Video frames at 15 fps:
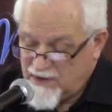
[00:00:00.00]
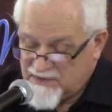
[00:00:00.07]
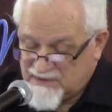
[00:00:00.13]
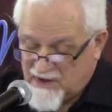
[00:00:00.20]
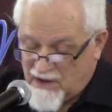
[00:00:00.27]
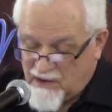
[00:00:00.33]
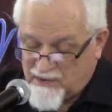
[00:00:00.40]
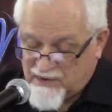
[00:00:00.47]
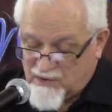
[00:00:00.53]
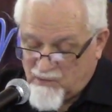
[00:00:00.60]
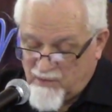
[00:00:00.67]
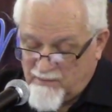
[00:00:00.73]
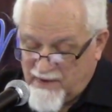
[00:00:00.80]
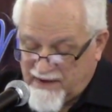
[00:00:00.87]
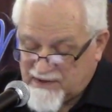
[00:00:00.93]
So how can
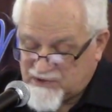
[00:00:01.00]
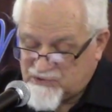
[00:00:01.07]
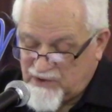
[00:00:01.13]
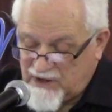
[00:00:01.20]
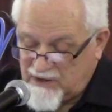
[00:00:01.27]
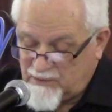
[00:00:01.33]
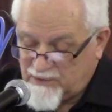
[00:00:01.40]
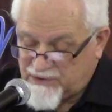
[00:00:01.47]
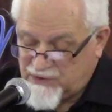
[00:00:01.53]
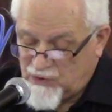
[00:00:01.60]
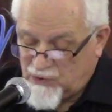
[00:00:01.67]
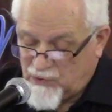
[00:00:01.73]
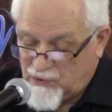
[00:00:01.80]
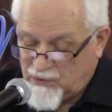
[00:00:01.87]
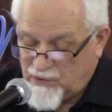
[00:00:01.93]
we make a treaty with
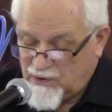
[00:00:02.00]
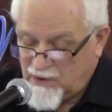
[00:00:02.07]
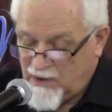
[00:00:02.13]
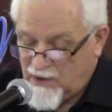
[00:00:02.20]
you?